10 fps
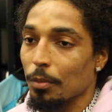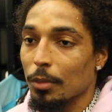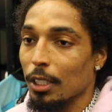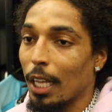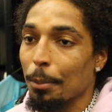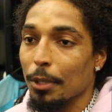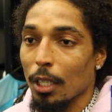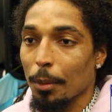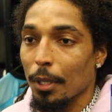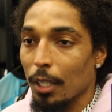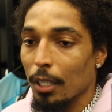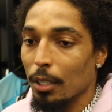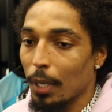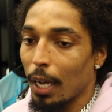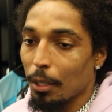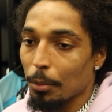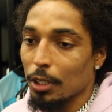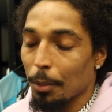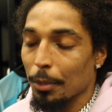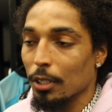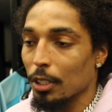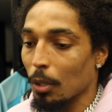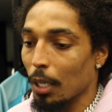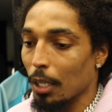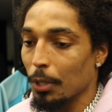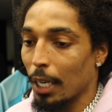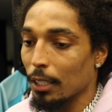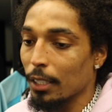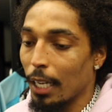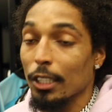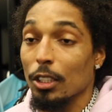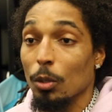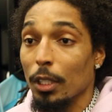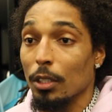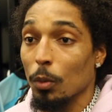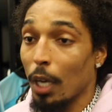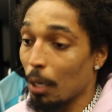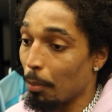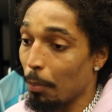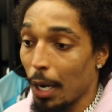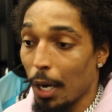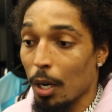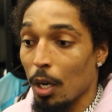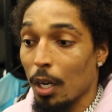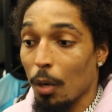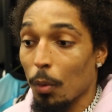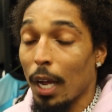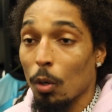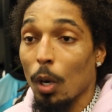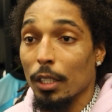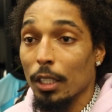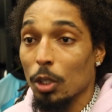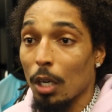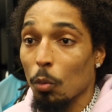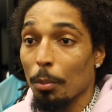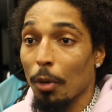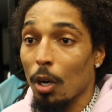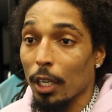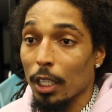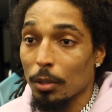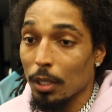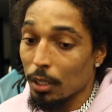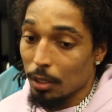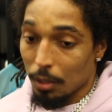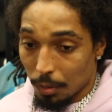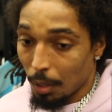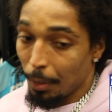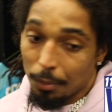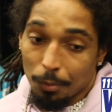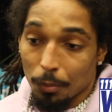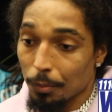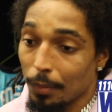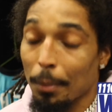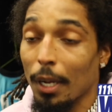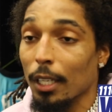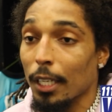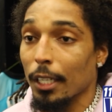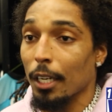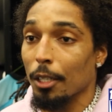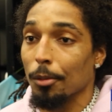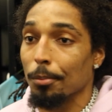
slapped up. You know, we got to give them something. So we got these last 2 weeks. We got to prepare, and we got to go out there trying to win ball games because, you know, I mean, I'm not laying down.